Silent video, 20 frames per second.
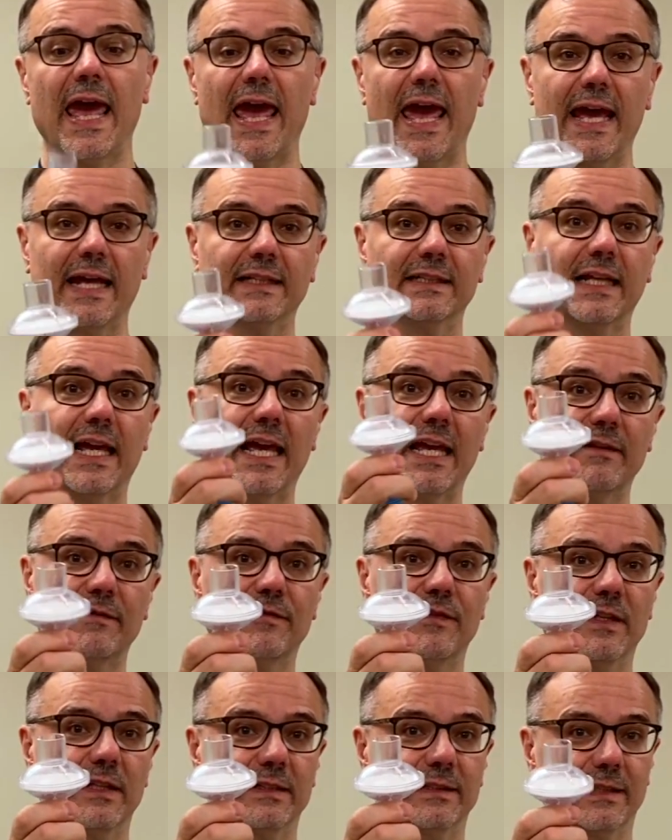and a
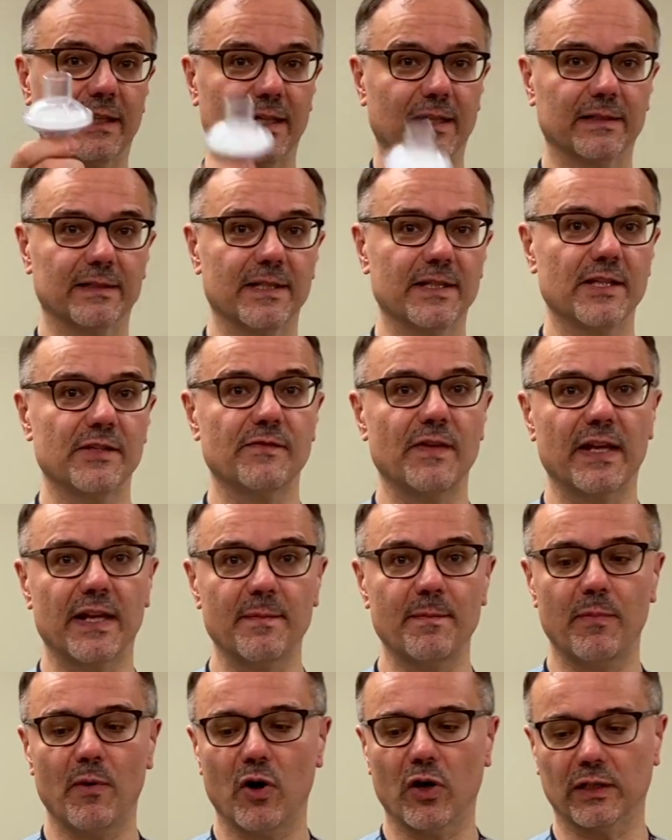filter. This is very
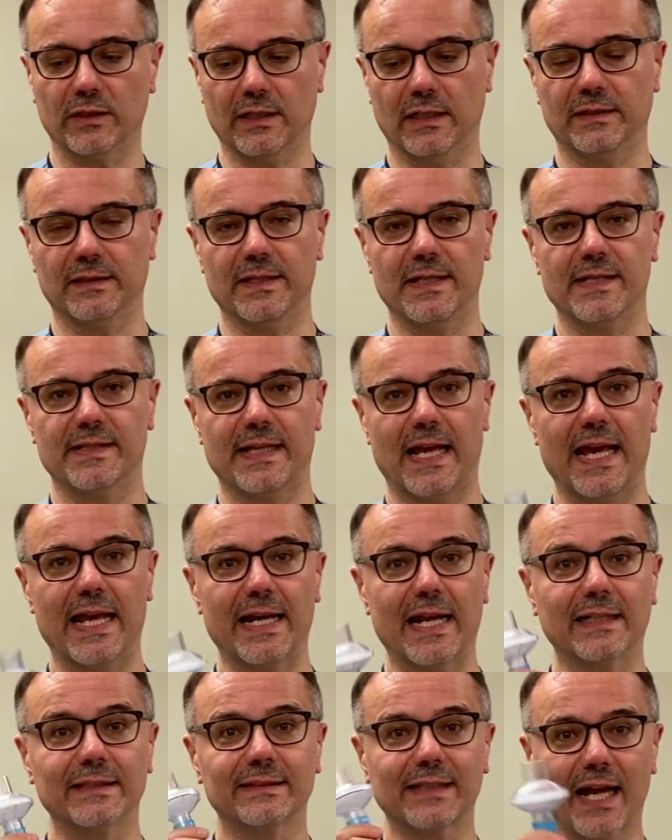important. It is an
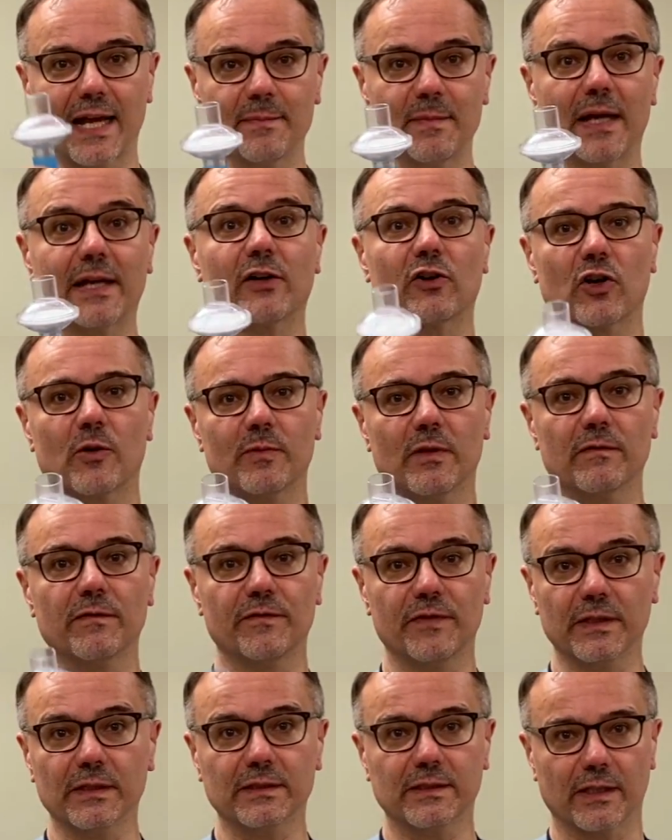antimicrobial
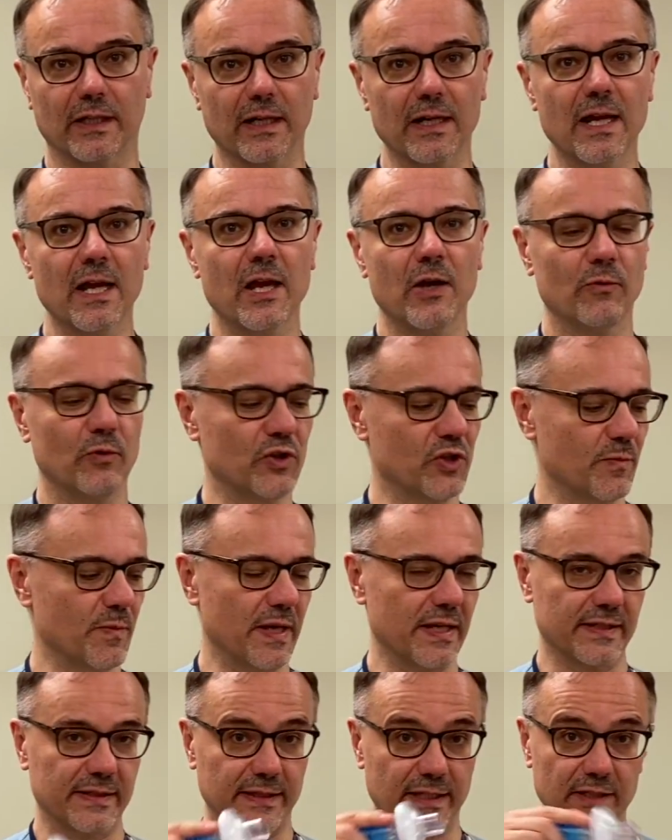filter, which
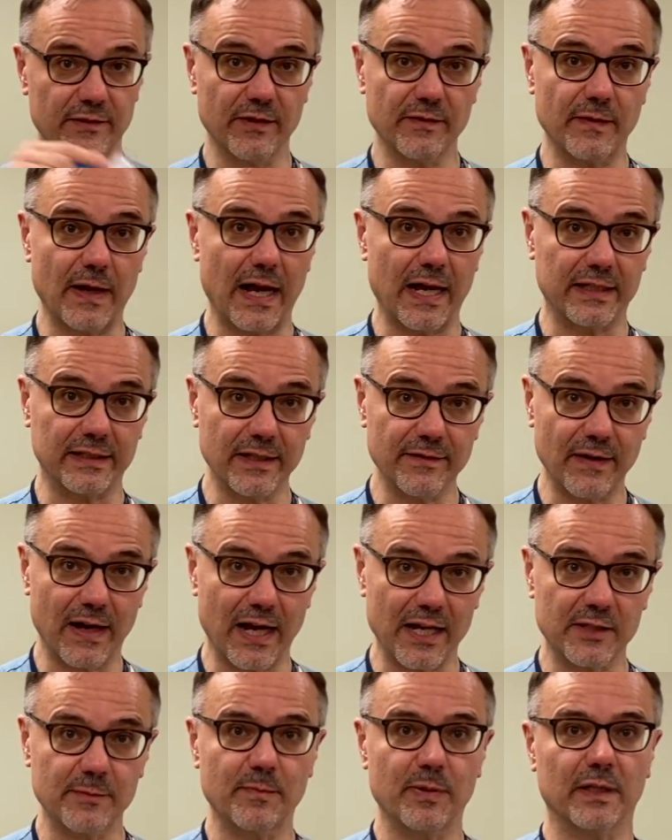makes this
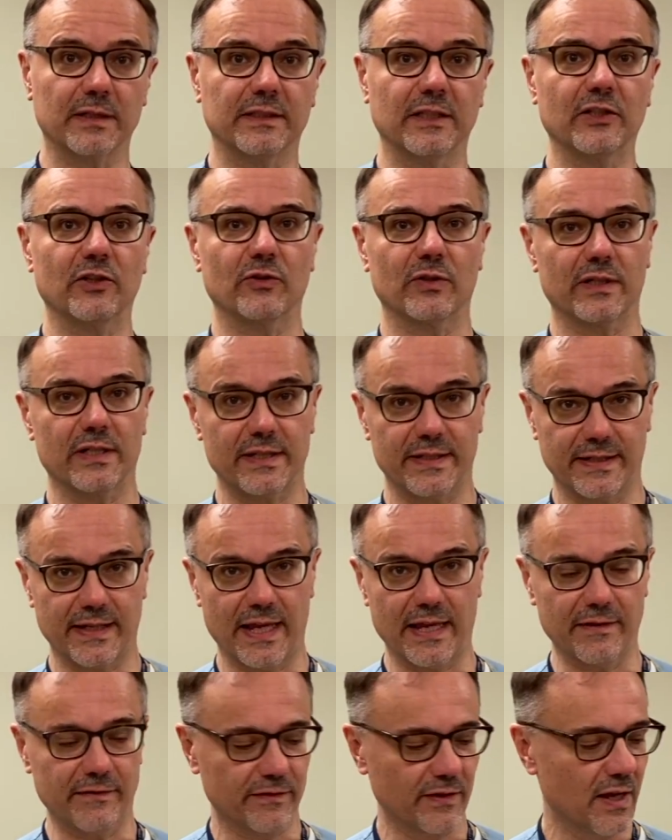device particularly
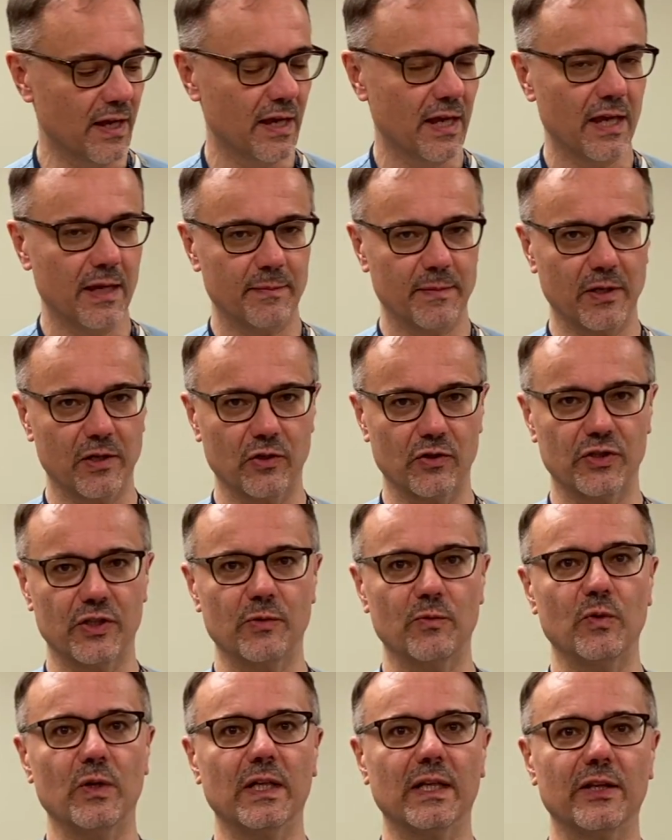safe because
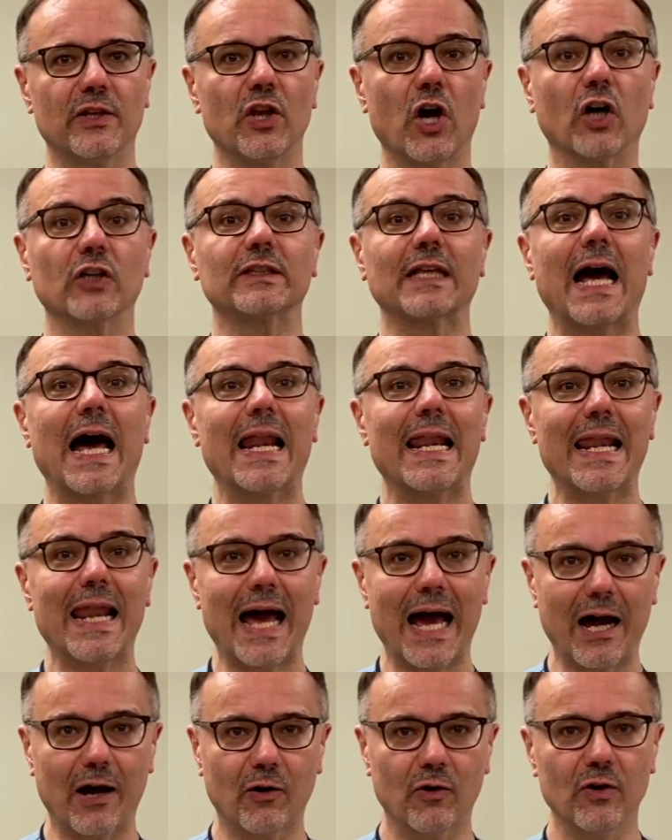it will not
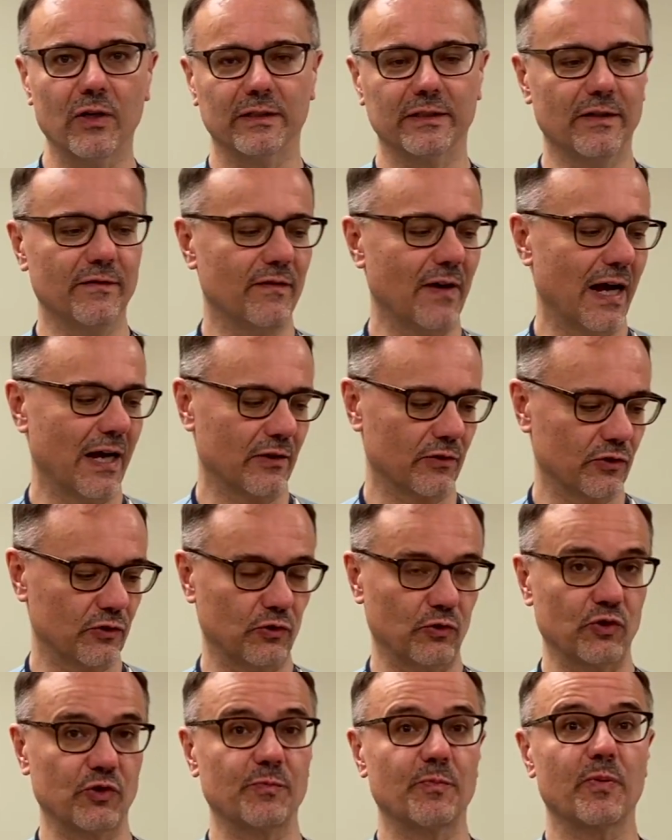allow the virus
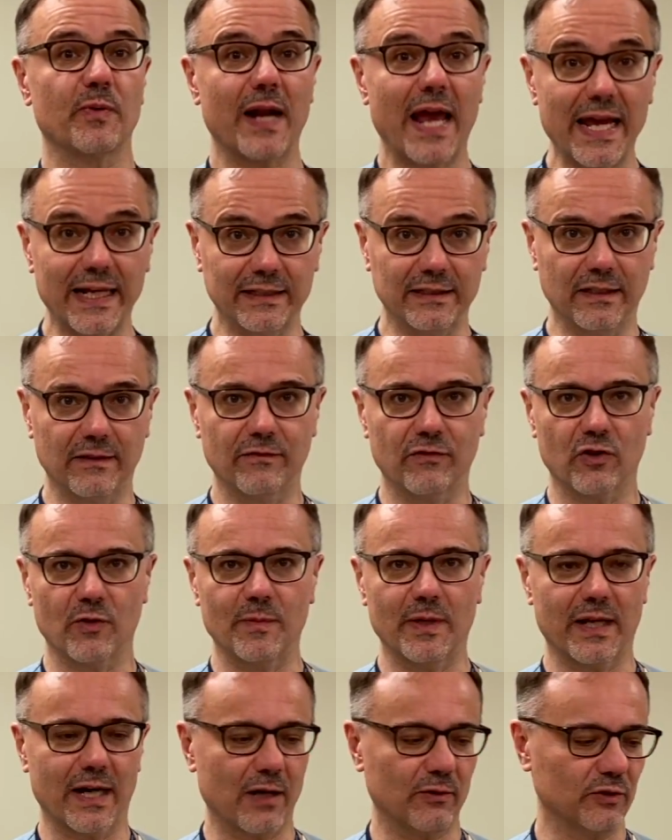to spread
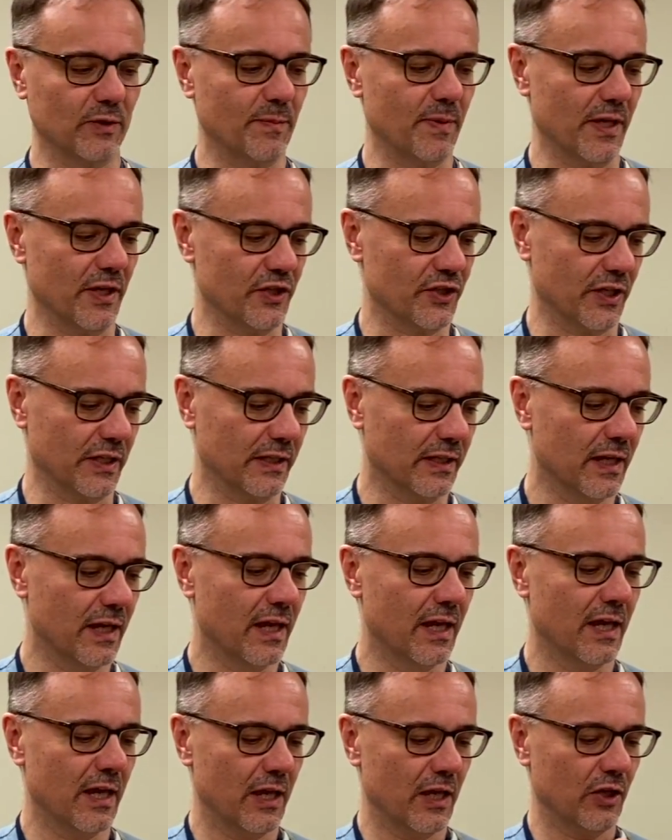from around the patient.
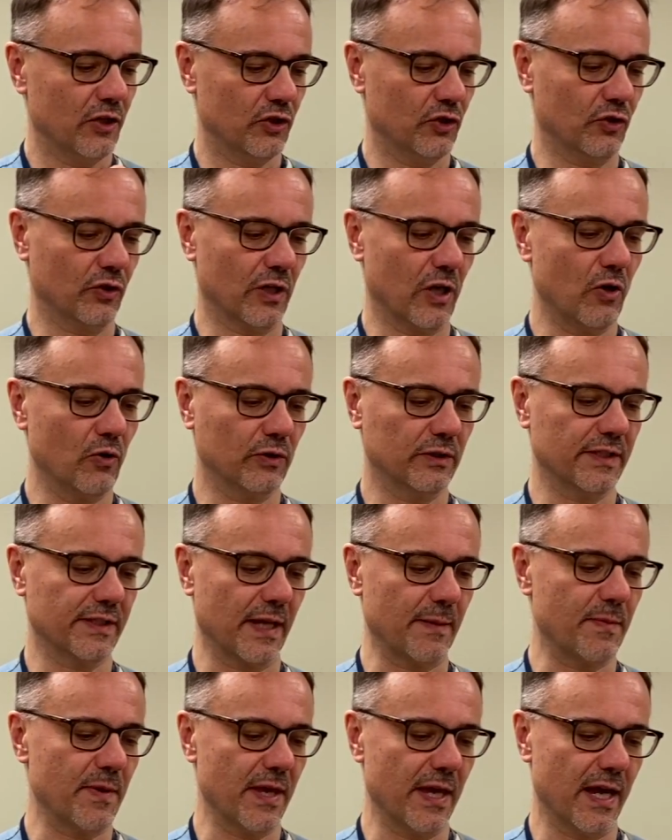you are going to hook this
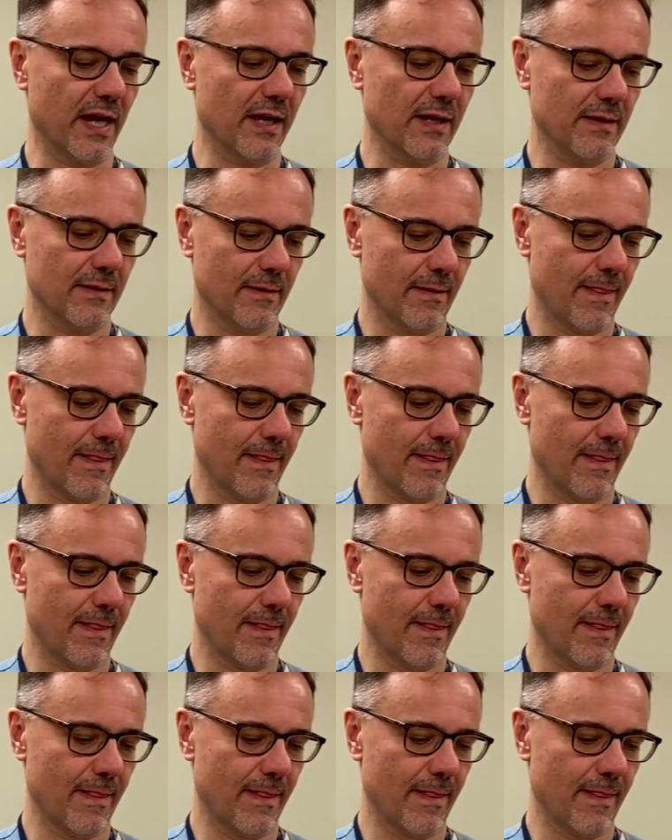up here.